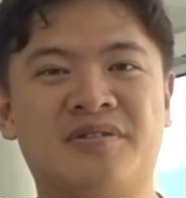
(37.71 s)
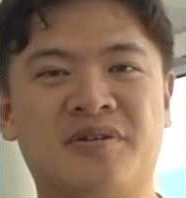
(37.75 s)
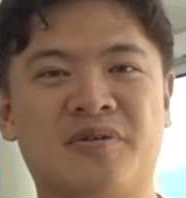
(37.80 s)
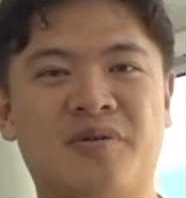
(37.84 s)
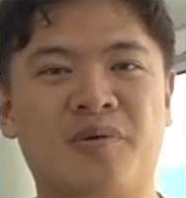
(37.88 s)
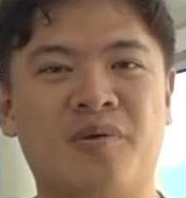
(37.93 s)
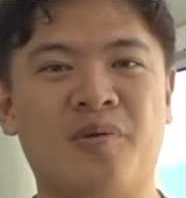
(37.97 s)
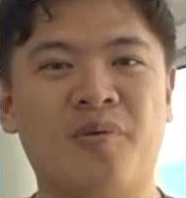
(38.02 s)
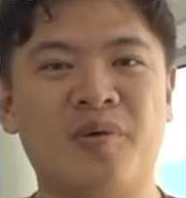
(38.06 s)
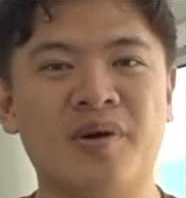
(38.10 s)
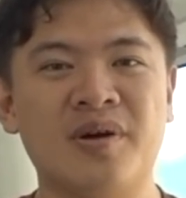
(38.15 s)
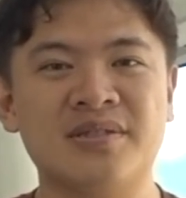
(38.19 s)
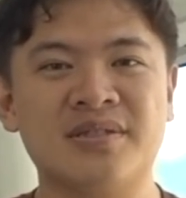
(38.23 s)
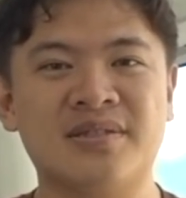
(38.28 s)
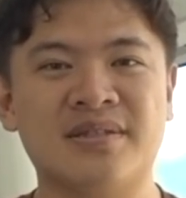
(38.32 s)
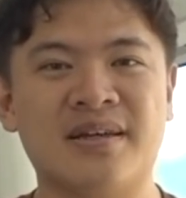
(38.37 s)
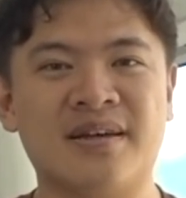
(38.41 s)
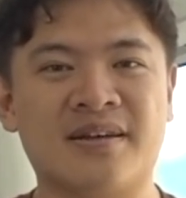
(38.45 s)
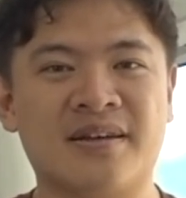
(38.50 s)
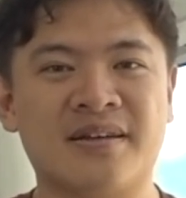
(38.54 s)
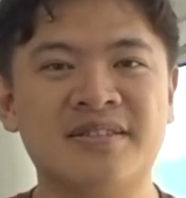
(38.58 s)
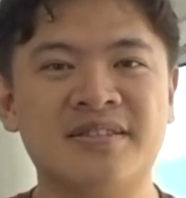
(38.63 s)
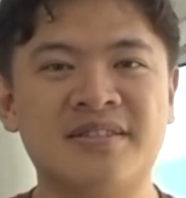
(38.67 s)
There was
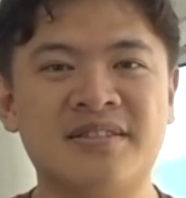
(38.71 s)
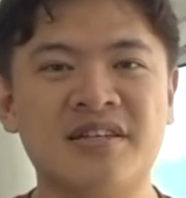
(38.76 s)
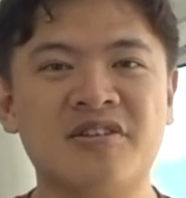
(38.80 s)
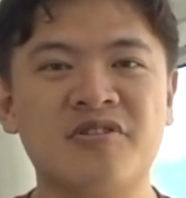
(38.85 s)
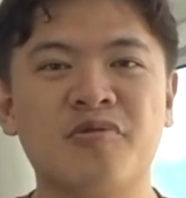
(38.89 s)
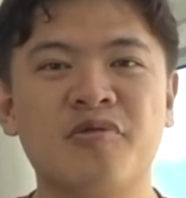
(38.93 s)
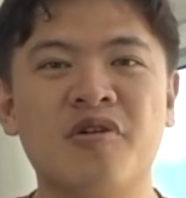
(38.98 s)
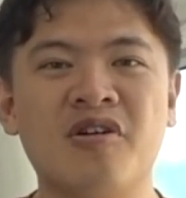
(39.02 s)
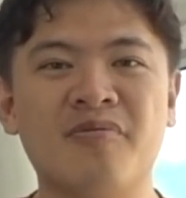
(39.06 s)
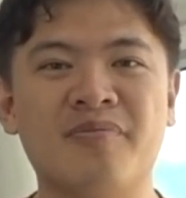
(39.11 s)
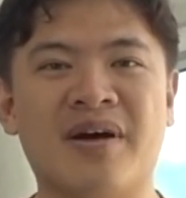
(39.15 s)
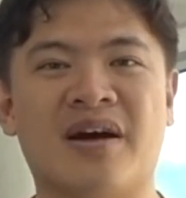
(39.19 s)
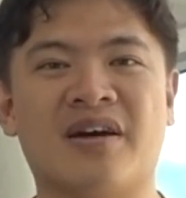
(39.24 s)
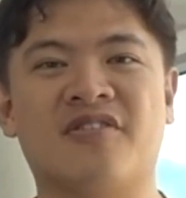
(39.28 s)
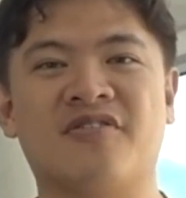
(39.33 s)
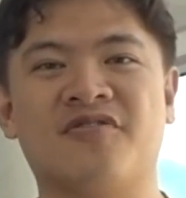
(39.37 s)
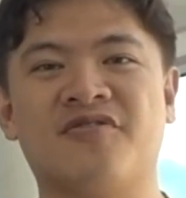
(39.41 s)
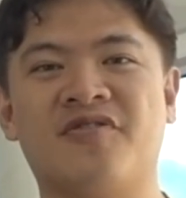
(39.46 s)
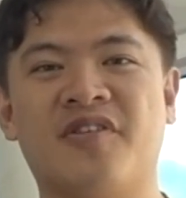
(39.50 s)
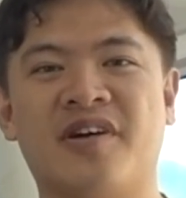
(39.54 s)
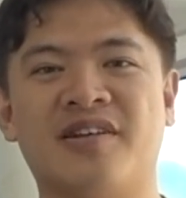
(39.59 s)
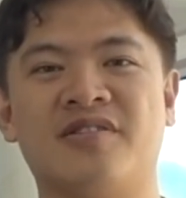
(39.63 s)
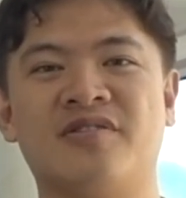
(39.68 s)
a considerable amount
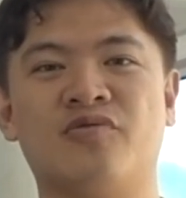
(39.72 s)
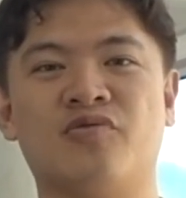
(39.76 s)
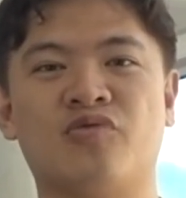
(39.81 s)
of FUD